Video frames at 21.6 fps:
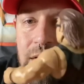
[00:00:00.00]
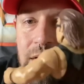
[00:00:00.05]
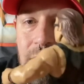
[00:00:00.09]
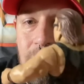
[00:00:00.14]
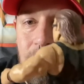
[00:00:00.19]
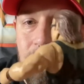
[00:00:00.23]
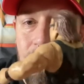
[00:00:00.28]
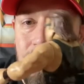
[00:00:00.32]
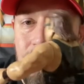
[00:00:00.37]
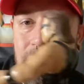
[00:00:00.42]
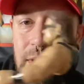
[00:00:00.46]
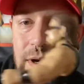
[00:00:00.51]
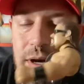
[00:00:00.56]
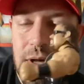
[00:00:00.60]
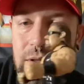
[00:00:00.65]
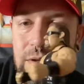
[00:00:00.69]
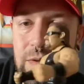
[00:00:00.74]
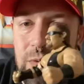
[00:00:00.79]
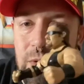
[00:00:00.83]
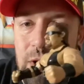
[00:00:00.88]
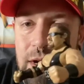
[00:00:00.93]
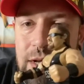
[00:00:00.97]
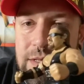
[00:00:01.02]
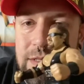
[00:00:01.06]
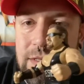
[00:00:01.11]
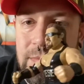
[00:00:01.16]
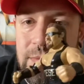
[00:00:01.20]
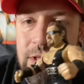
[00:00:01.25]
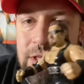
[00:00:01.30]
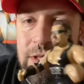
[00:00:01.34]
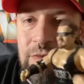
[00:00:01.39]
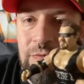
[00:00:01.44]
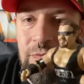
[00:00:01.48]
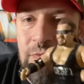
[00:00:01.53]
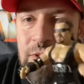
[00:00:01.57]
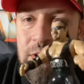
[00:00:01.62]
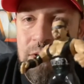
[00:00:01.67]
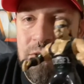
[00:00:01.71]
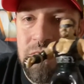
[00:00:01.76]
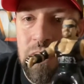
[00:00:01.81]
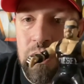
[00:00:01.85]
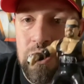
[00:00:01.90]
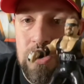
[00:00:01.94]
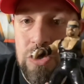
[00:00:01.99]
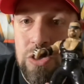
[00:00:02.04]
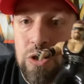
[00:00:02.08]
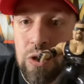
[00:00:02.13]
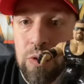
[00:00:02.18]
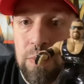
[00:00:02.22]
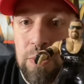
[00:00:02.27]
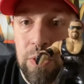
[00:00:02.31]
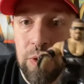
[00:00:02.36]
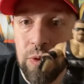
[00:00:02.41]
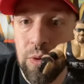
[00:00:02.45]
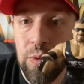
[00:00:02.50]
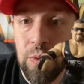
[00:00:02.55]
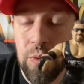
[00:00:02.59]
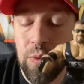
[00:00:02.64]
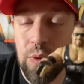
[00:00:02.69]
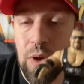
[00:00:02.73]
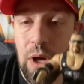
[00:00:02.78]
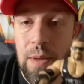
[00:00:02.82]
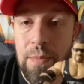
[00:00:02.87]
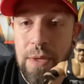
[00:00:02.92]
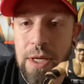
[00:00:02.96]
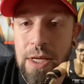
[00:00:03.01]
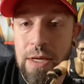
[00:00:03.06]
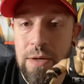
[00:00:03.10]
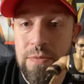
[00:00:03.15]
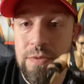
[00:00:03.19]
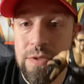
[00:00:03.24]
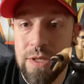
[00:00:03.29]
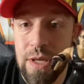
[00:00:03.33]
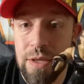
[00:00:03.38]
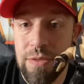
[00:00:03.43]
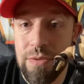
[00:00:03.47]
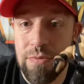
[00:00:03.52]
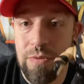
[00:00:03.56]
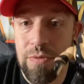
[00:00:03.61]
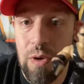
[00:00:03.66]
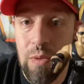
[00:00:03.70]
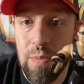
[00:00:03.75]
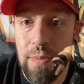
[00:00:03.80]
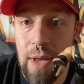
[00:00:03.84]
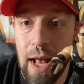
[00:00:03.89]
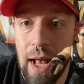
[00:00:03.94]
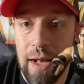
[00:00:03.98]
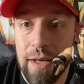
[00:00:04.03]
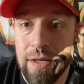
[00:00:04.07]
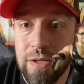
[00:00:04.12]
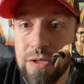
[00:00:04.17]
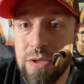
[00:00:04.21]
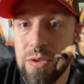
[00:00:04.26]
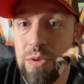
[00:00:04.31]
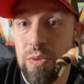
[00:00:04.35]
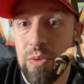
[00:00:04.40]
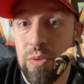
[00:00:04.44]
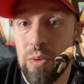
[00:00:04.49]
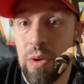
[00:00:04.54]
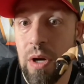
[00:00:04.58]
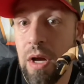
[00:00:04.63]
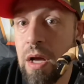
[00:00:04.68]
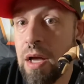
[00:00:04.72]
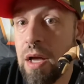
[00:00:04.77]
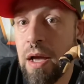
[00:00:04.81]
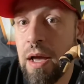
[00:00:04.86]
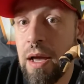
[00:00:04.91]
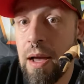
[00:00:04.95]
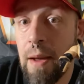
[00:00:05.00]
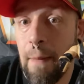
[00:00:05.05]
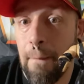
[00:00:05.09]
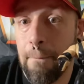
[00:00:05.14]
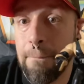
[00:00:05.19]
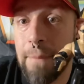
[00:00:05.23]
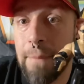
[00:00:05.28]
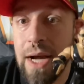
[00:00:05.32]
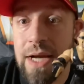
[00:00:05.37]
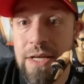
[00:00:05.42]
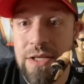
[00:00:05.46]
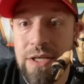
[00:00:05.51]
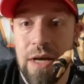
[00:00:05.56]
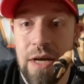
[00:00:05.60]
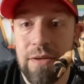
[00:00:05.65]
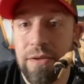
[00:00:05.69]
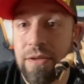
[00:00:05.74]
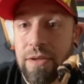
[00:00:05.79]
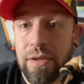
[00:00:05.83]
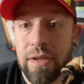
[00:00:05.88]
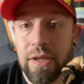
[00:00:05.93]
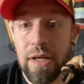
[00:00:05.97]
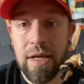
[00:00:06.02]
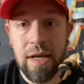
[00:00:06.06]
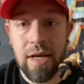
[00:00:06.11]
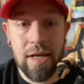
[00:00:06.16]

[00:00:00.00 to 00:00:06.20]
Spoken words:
But otherwise, these figures are super cool. It was a throwback to my childhood, like I